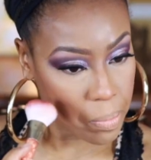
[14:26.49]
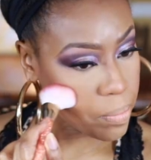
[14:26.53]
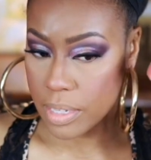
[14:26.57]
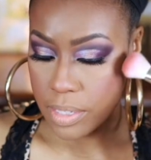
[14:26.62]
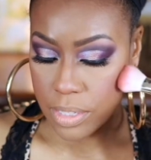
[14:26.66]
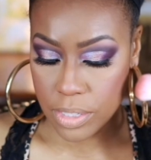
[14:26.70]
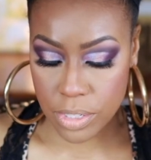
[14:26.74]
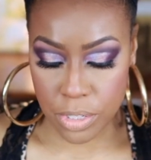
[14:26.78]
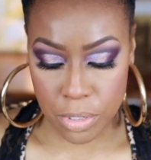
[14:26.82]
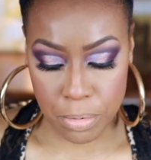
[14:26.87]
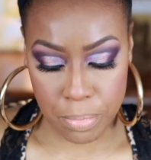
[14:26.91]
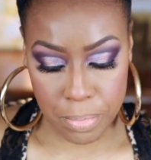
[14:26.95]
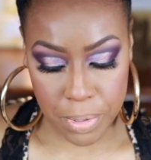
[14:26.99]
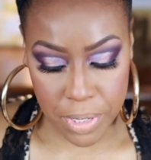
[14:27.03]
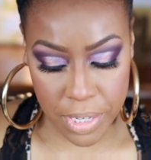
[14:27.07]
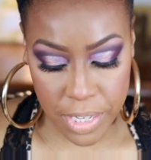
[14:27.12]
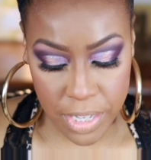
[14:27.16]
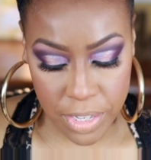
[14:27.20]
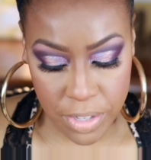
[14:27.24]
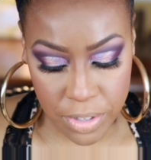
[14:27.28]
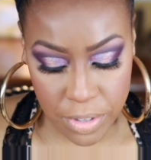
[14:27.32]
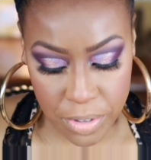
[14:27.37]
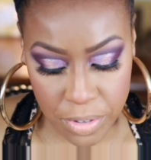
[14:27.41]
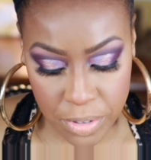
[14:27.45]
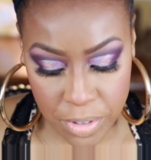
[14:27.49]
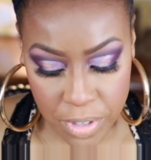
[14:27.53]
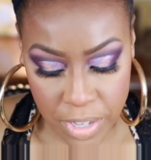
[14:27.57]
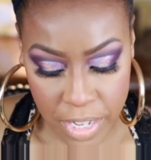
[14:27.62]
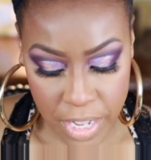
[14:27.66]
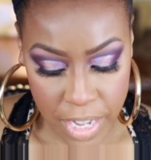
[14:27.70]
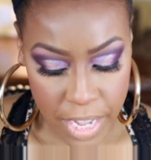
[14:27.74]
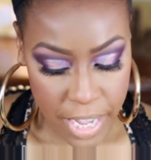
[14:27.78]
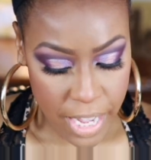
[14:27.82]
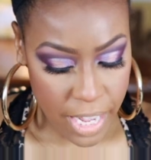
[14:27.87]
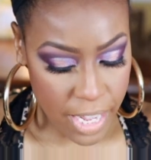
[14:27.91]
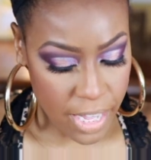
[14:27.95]
It's super cute.
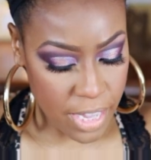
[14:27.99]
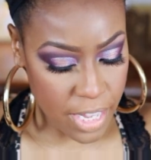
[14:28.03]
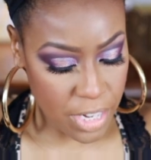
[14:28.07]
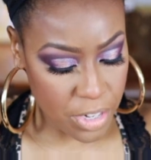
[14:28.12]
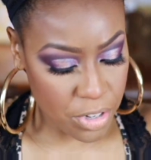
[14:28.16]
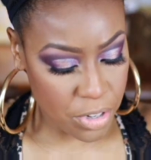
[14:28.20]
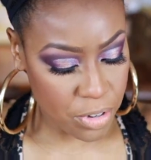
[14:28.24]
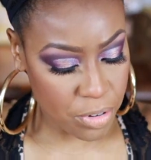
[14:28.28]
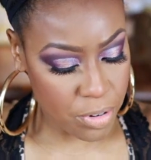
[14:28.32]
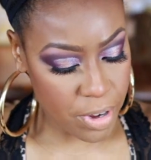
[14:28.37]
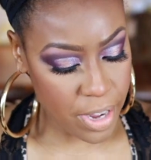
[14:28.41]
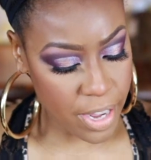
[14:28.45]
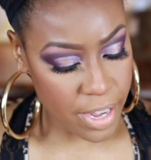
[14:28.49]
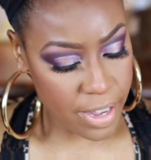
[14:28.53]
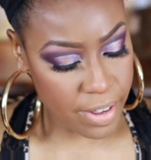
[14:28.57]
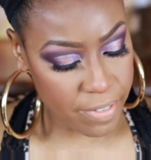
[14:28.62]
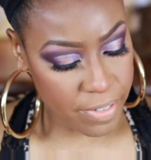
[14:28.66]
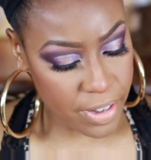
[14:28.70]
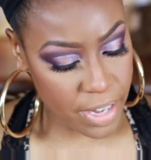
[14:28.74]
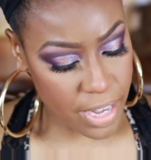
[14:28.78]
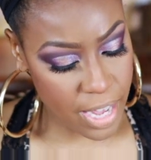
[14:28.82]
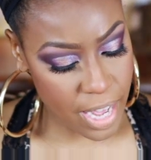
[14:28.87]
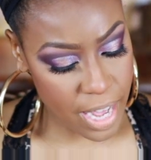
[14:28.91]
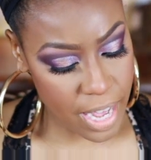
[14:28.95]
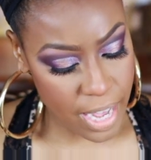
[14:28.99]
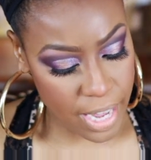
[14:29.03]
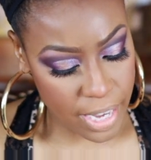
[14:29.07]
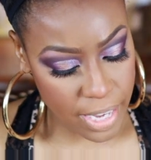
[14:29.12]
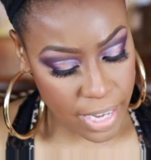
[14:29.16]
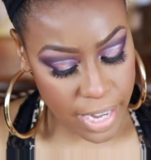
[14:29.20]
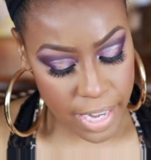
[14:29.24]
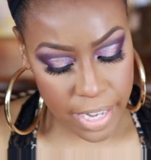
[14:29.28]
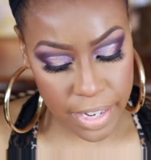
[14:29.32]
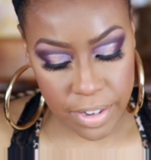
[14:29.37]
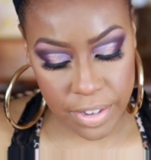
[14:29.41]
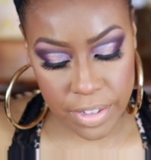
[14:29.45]
And they do have a
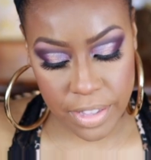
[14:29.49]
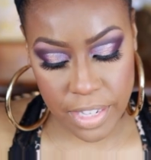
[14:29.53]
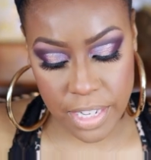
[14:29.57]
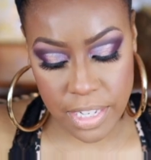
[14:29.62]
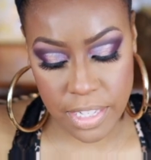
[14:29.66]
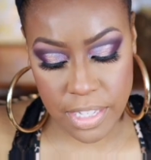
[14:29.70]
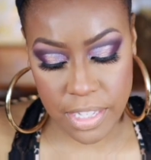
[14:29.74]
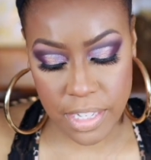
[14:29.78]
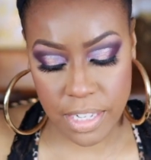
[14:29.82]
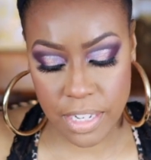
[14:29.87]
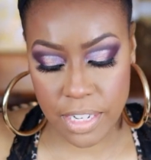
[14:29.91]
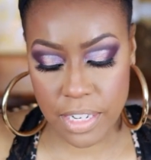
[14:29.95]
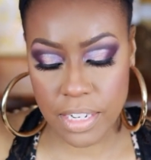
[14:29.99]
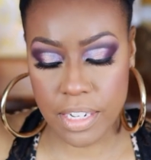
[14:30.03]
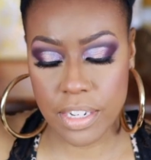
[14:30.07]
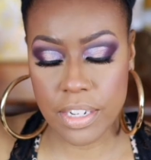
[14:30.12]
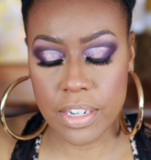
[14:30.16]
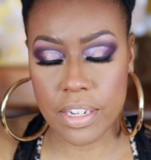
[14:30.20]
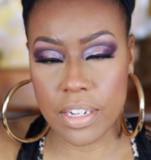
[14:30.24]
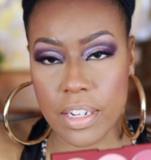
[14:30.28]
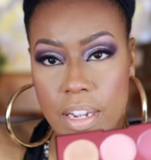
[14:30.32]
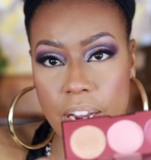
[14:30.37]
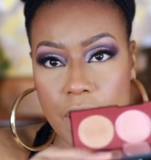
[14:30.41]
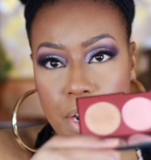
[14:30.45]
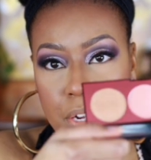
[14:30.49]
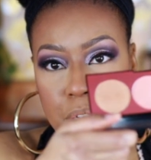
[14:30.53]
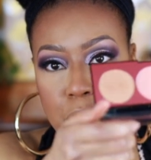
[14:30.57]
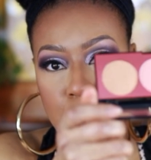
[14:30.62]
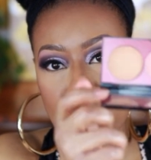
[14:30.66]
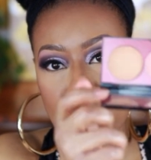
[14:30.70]
highlighter that's in here as